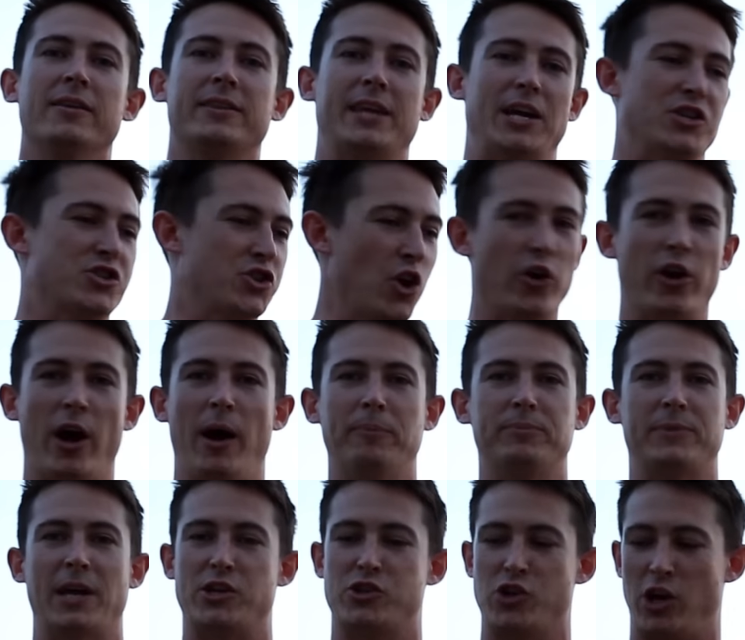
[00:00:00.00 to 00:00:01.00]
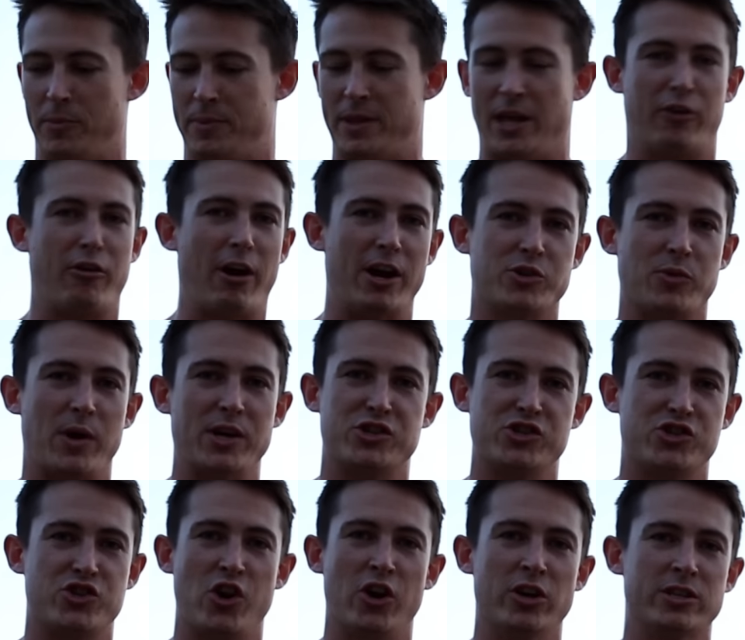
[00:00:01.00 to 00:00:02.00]
They showed up in their
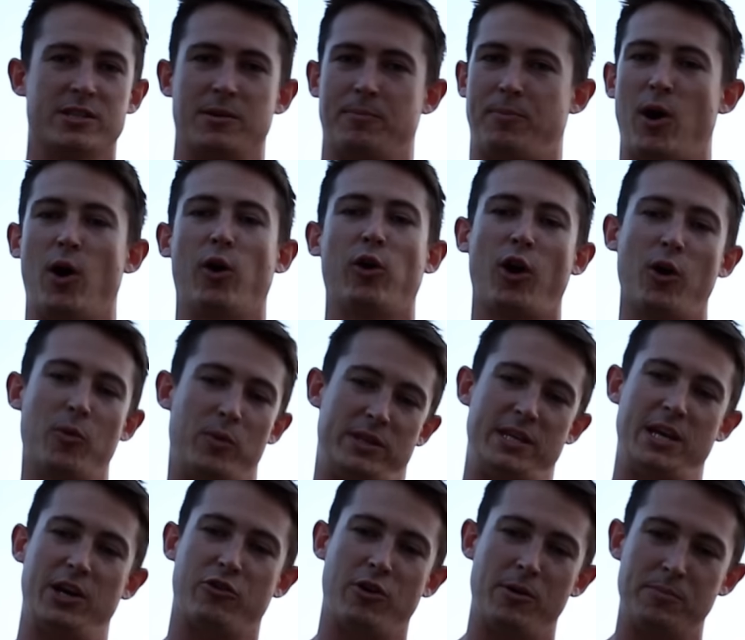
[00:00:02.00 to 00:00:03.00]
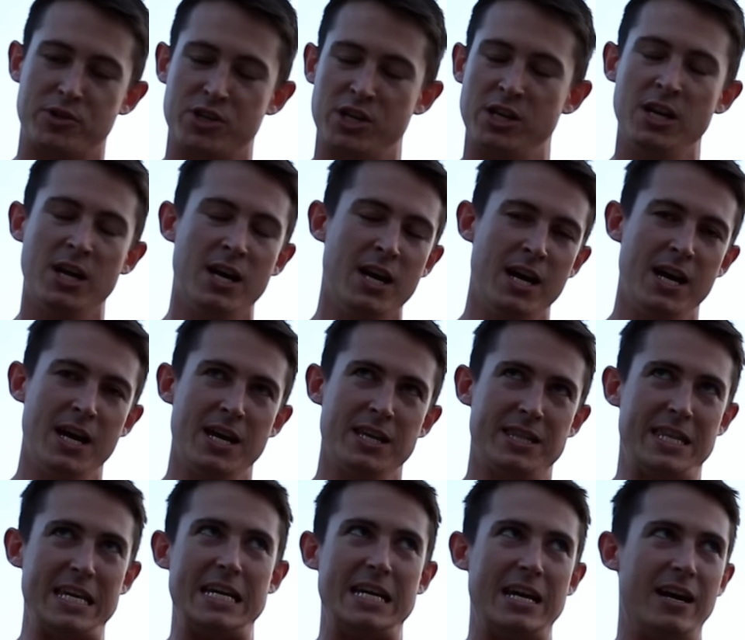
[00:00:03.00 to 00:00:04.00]
graduation shirts, the polo with the encryption,
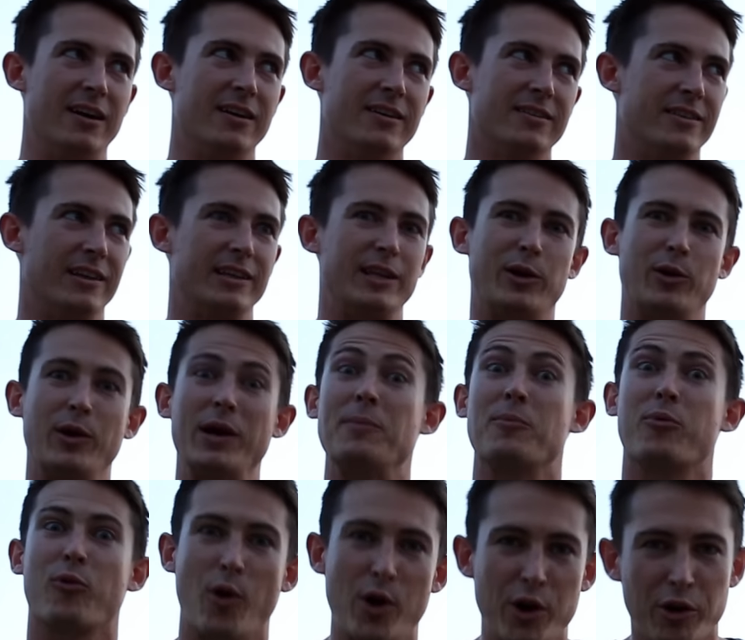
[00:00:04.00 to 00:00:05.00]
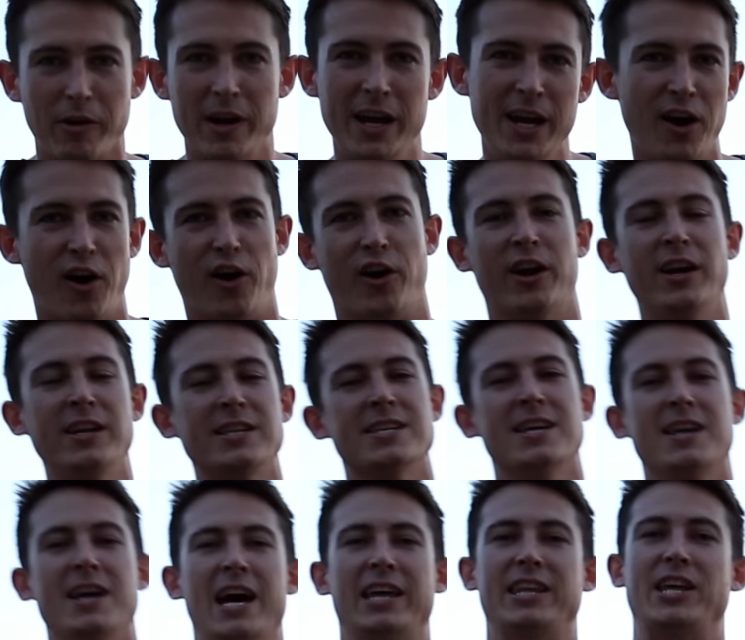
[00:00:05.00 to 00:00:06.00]
the little embroidery on it,
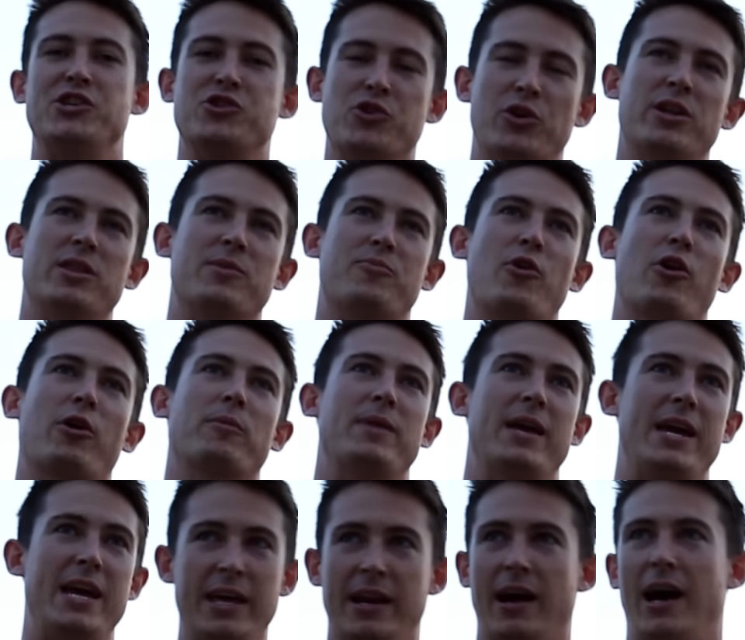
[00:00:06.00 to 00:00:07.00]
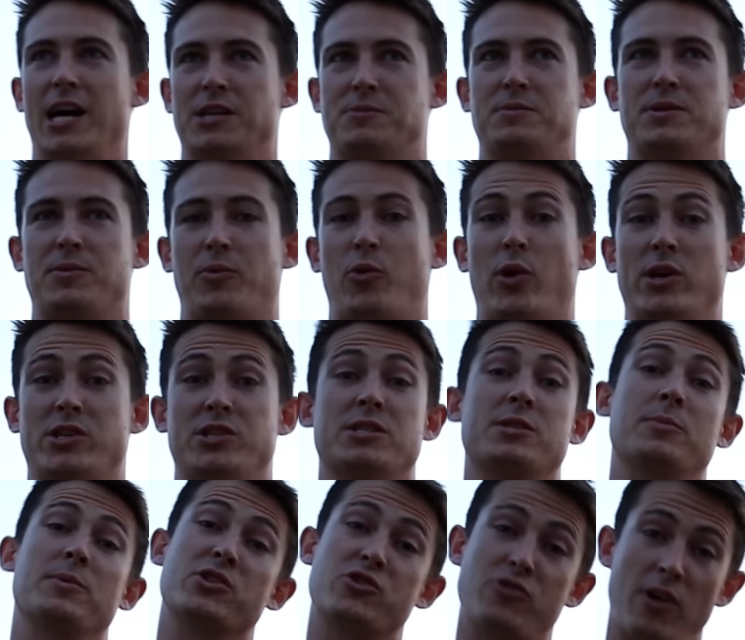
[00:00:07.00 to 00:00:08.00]
and they're joining the program. They're here to ask me some
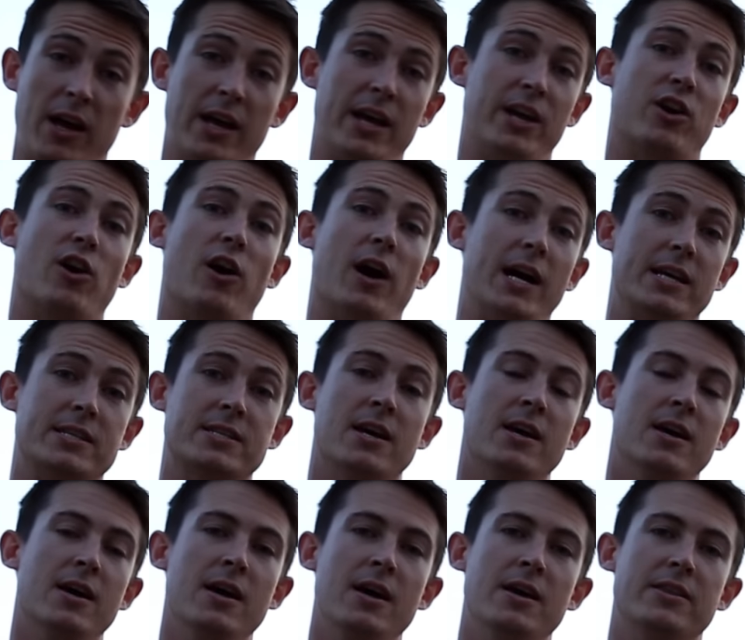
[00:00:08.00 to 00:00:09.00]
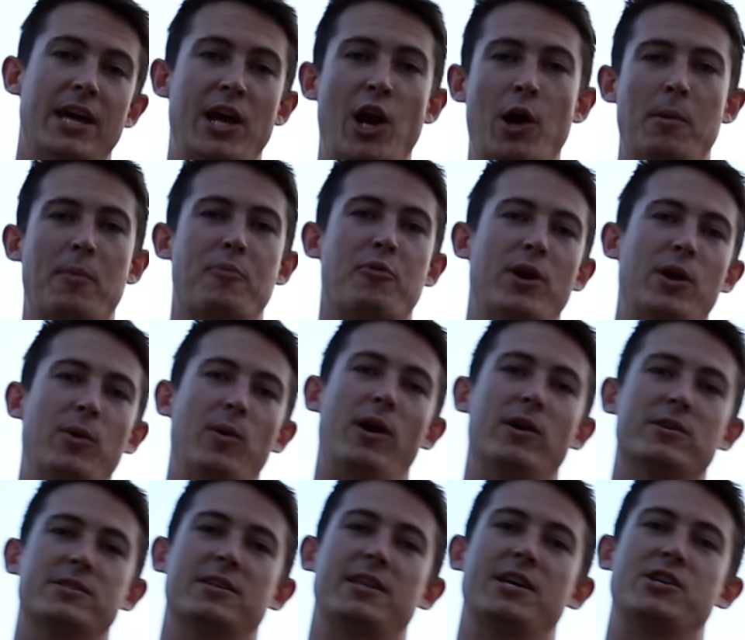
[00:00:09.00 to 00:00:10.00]
questions. Some Australian guys, they know me pretty
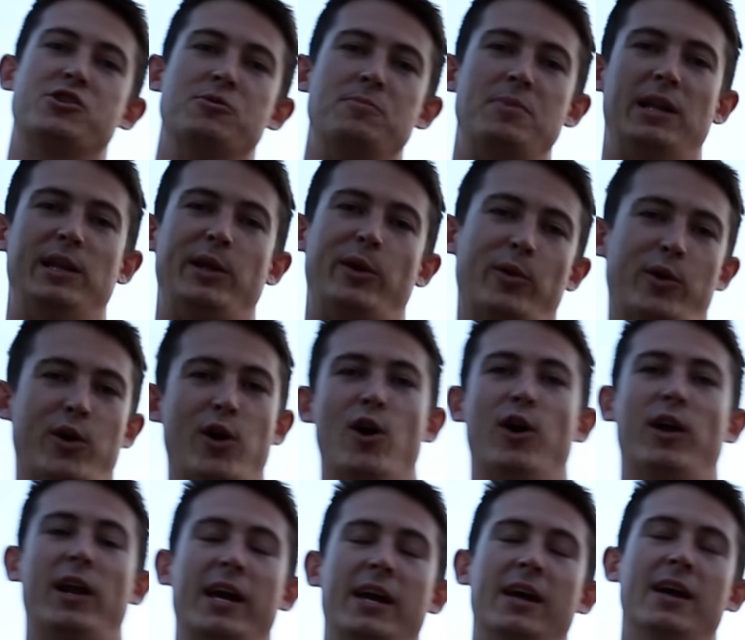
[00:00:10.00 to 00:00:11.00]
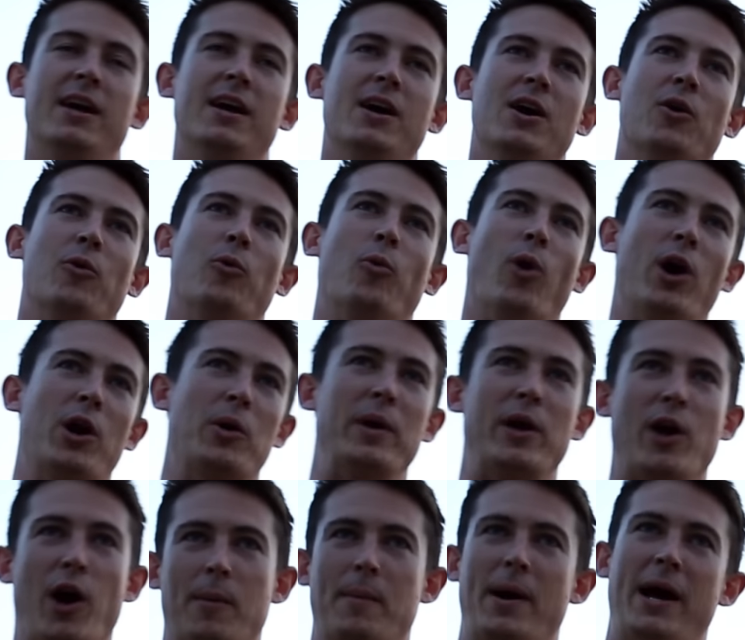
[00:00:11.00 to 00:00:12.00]
well, so they should be a little curly. What do
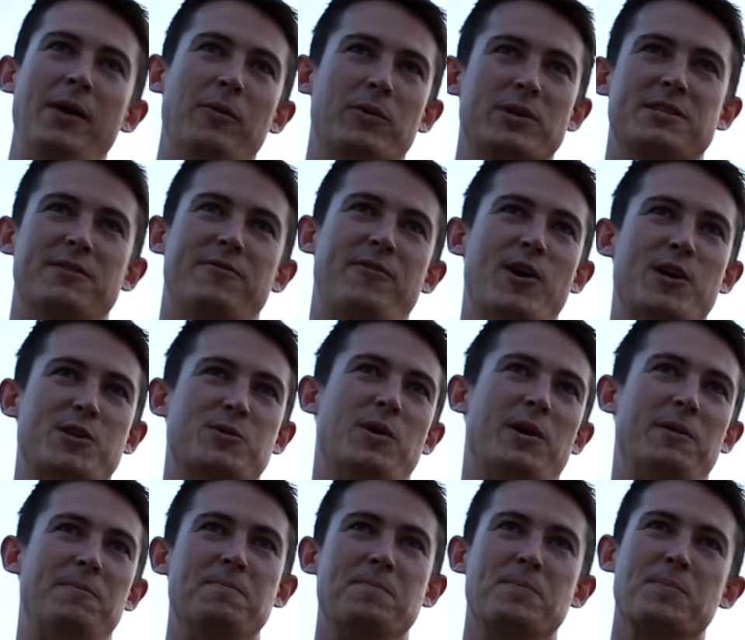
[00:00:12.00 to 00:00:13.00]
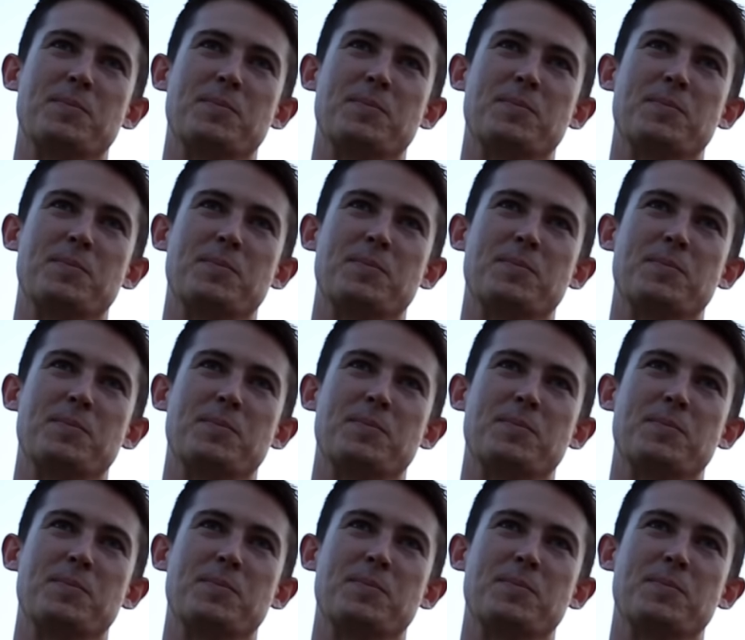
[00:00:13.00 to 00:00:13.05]
we got, mate? What's the first one?